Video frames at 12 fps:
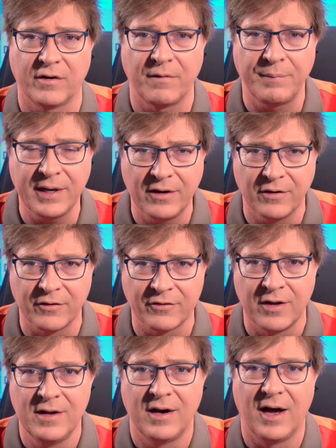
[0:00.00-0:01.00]
of Appeals,
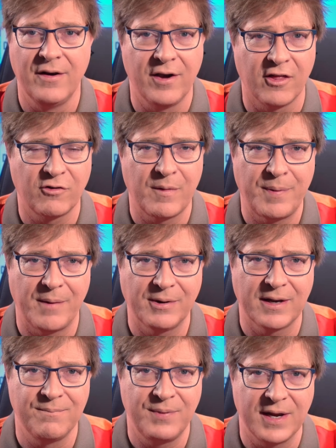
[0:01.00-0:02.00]
another
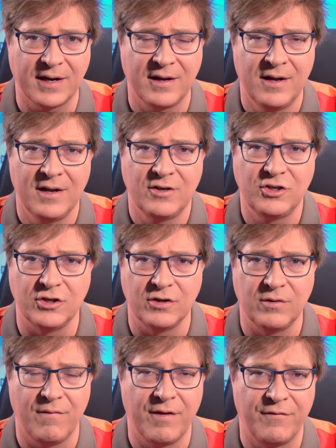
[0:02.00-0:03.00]
Republican pick
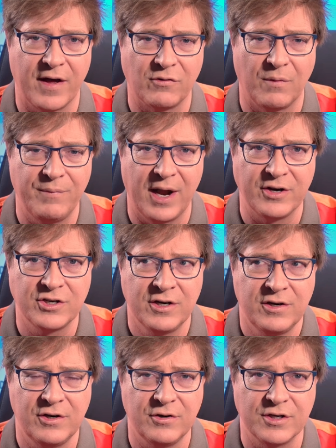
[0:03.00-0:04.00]
to the federal bench,
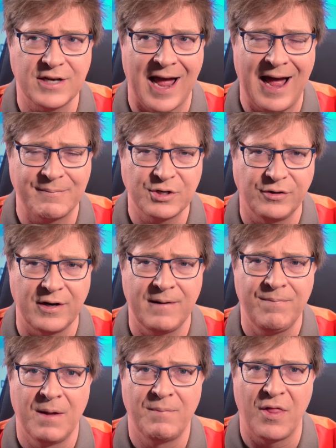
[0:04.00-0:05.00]
who is
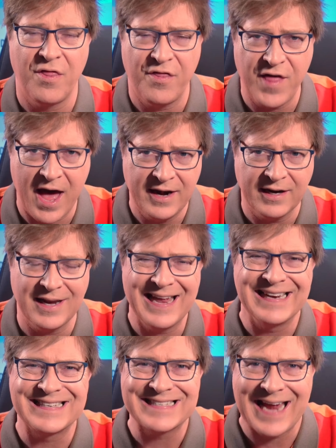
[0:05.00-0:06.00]
absolutely pathetic
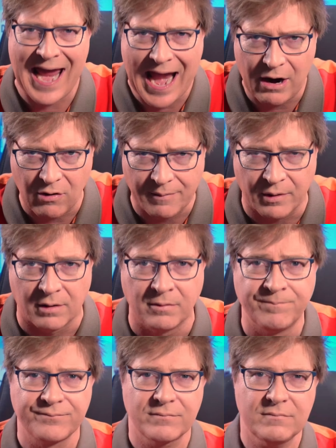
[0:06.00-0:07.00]
and
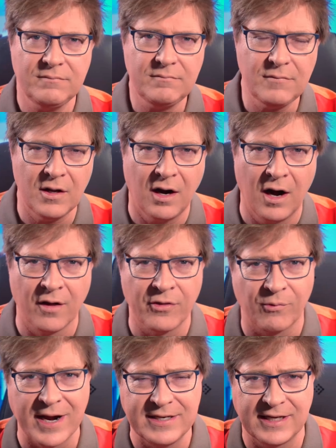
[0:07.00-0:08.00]
terrible on the
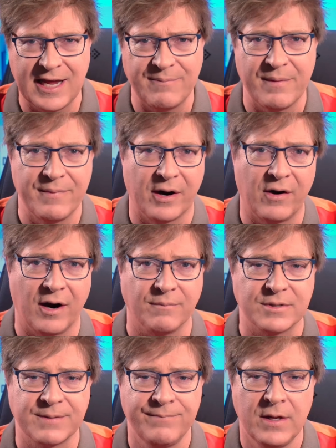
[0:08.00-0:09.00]
right to keep and bear
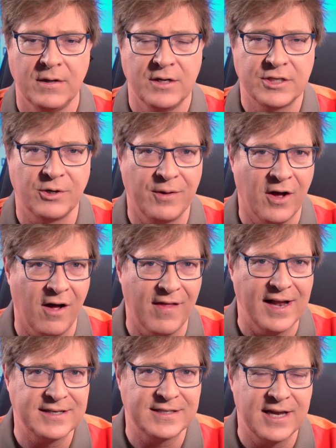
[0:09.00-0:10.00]
arms. So with all
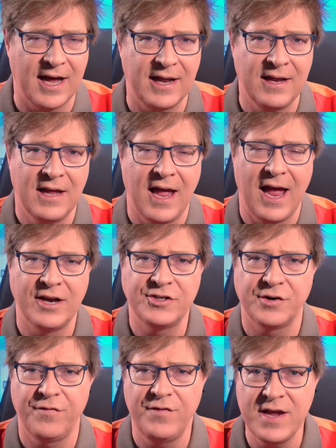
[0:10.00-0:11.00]
that said, as
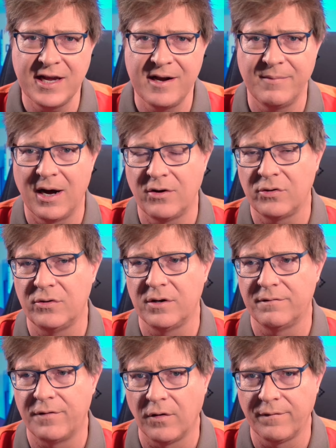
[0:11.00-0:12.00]
you're thinking about who to
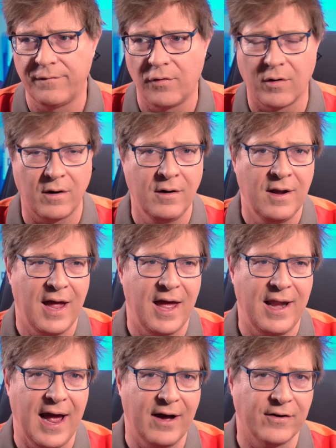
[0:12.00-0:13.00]
vote for
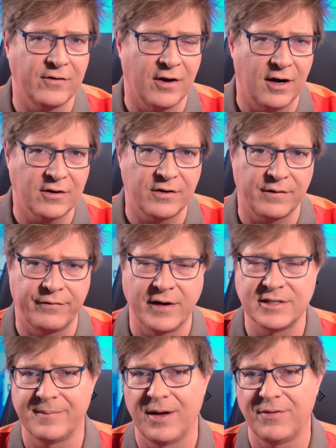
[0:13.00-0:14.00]
and how to talk to your
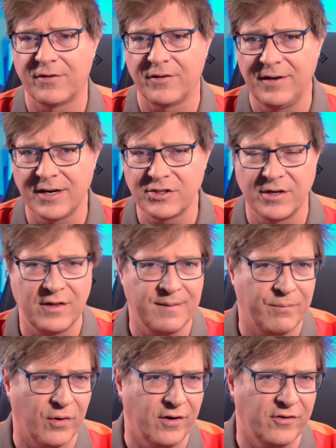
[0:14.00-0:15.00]
friends about this election, the
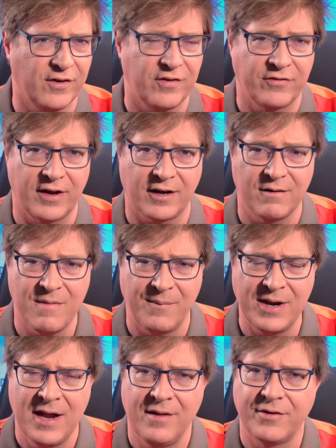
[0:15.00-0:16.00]
importance of the Second
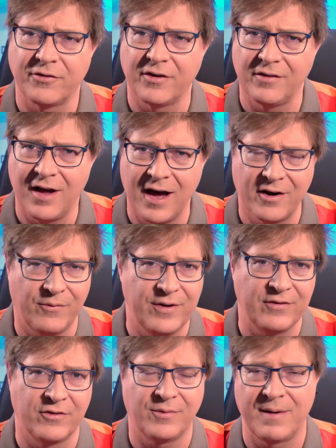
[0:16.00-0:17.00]
Amendment, there's a lot of
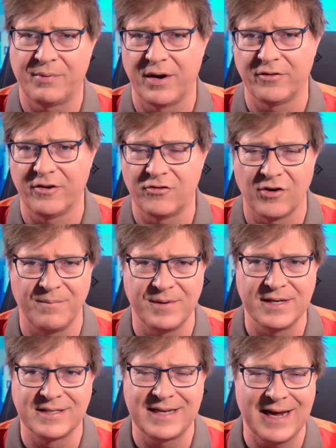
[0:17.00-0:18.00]
reasons why President Trump
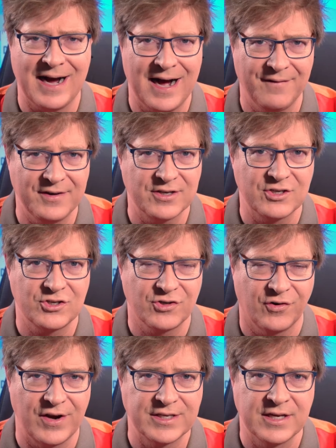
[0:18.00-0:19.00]
is the obvious
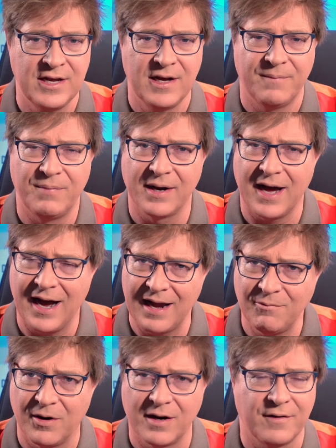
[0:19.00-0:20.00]
choice, but I
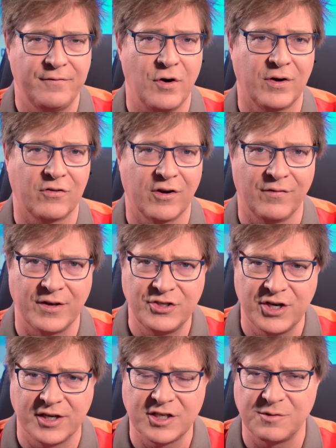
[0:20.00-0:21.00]
want to focus on the
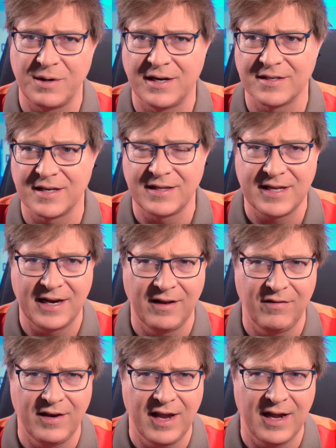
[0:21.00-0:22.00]
judges because at the end
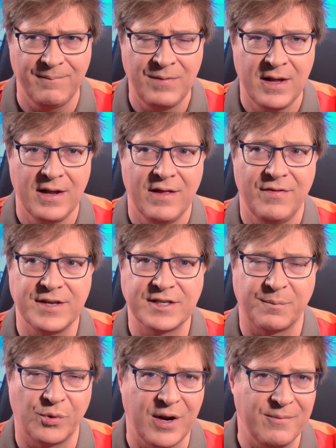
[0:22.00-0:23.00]
of the day, the
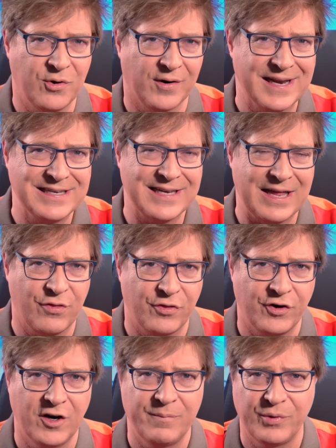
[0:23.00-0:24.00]
Supreme Court is a
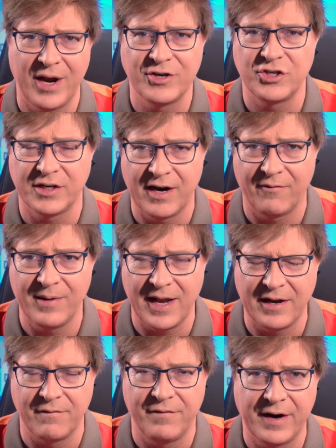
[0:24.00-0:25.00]
third branch of government
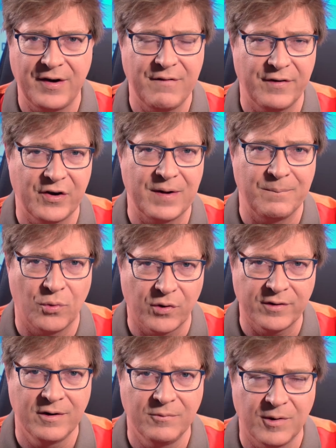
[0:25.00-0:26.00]
and a very, very
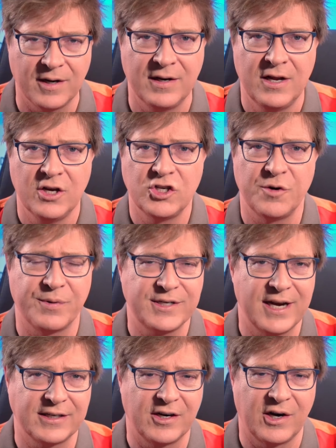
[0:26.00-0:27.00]
important one to
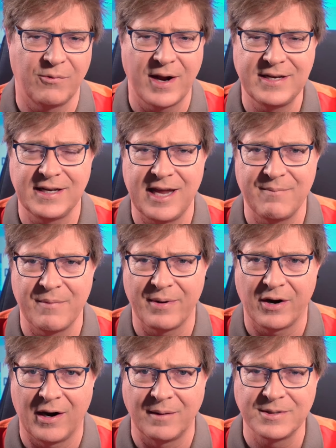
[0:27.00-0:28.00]
protect our right to keep and
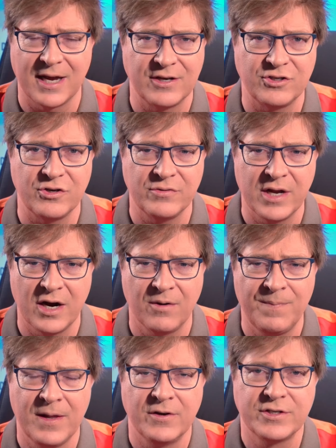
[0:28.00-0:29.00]
bear arms, as you
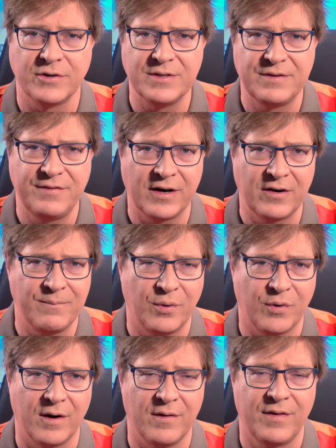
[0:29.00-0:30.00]
know. So it's very
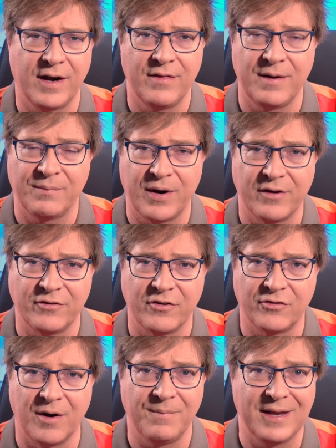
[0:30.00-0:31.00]
important that I think President
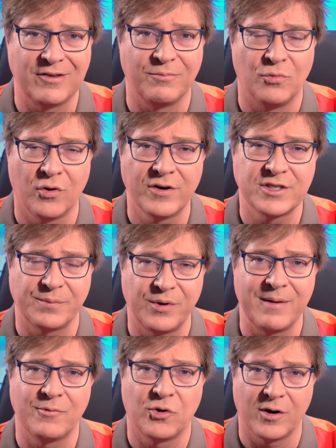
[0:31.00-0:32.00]
Trump gets more
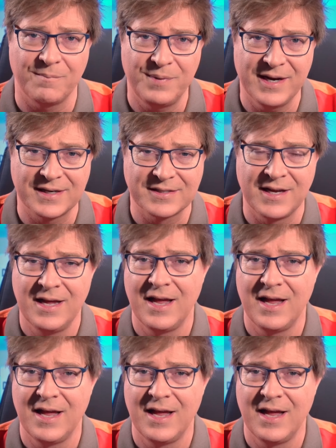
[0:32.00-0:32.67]
Supreme Court picks